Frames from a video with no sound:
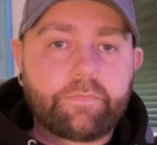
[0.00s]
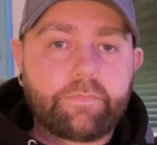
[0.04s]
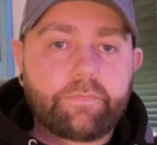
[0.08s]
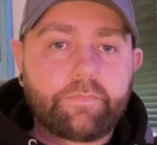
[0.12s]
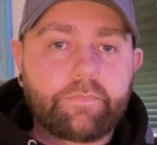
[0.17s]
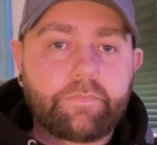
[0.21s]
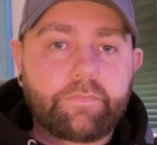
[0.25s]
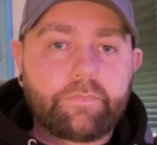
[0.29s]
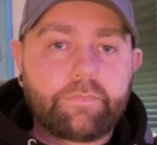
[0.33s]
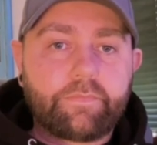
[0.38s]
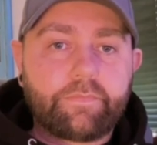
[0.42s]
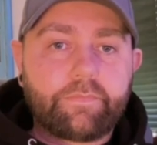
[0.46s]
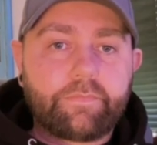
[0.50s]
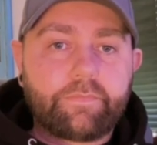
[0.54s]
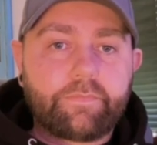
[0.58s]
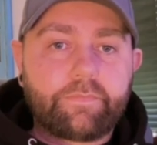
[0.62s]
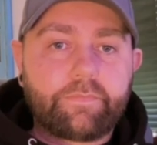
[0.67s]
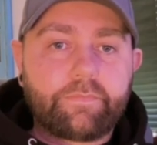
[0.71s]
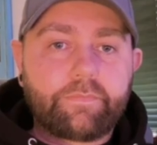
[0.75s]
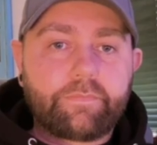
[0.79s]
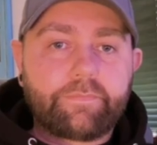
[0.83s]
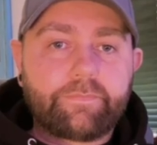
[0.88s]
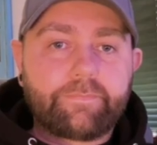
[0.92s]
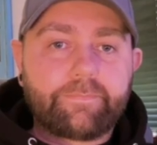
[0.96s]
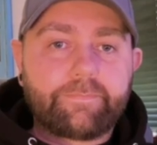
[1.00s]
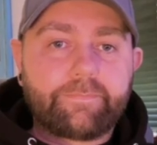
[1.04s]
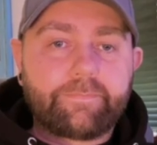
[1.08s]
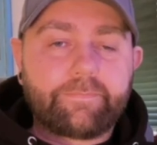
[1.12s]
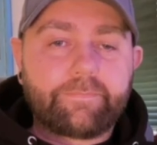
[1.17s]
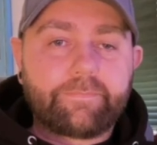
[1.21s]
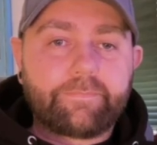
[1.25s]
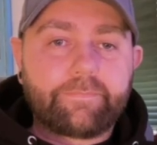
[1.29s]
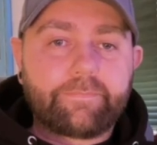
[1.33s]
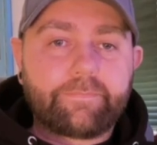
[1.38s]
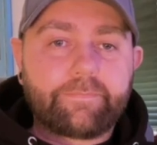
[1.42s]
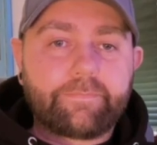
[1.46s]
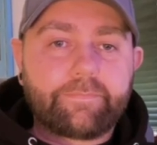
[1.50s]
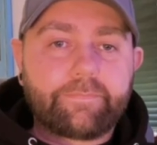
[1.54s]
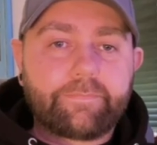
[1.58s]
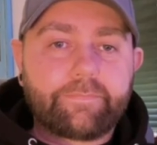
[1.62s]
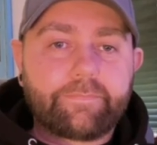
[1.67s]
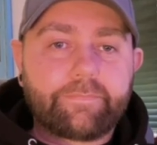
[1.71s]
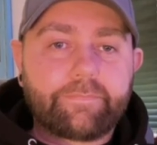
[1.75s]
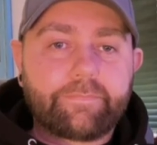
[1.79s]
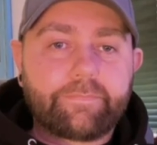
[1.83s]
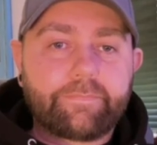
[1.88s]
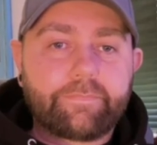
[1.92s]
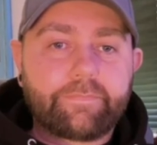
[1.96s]

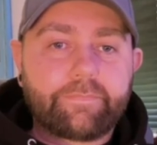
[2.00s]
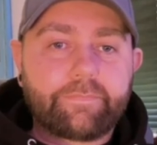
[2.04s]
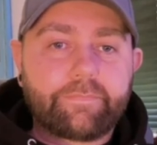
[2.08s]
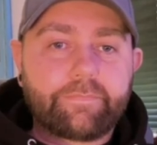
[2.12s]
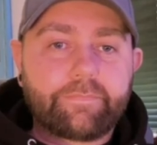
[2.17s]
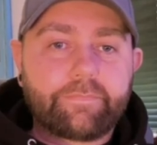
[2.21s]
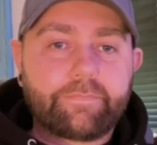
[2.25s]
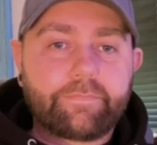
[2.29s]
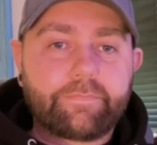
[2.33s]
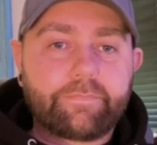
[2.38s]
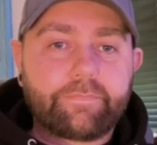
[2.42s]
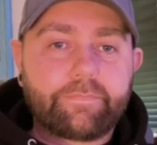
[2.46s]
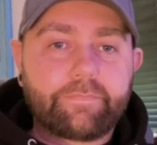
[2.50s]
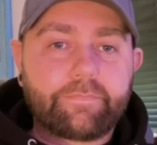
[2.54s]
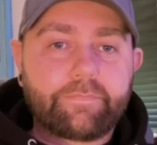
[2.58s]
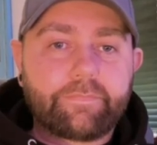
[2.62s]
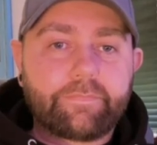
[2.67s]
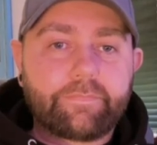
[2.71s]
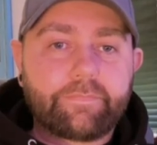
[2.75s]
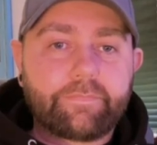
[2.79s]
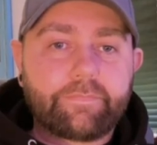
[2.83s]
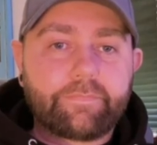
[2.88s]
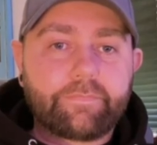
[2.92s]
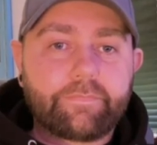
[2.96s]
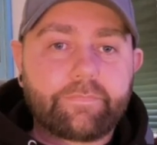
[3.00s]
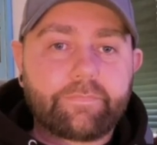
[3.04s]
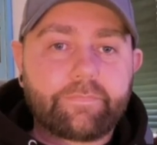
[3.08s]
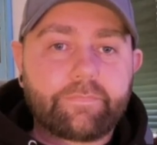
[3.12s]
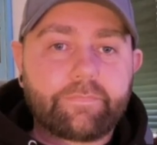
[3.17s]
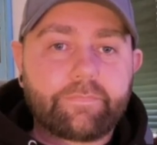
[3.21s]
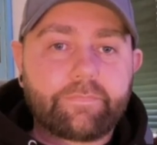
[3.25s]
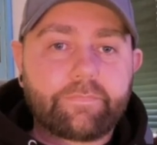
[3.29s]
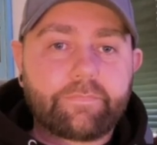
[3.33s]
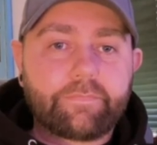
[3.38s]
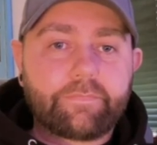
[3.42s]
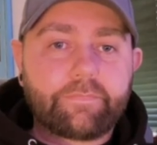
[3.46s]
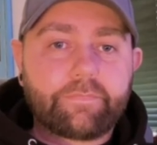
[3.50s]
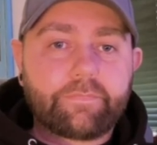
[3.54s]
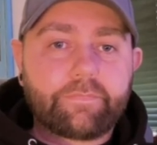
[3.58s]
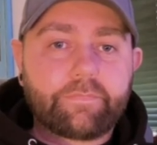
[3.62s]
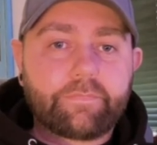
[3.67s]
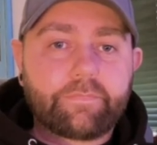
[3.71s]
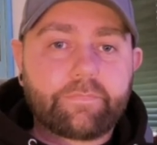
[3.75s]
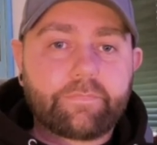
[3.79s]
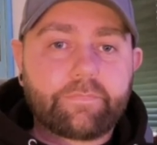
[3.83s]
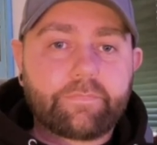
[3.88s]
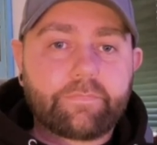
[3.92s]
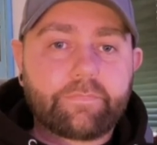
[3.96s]

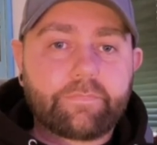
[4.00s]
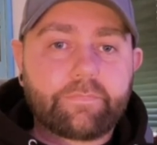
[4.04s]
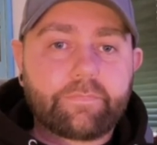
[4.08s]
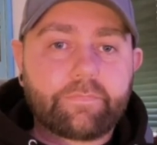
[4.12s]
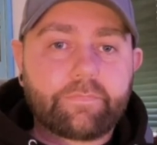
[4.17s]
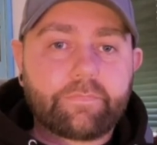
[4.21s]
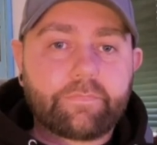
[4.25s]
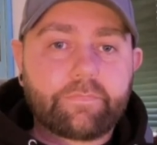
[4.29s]
[no speech]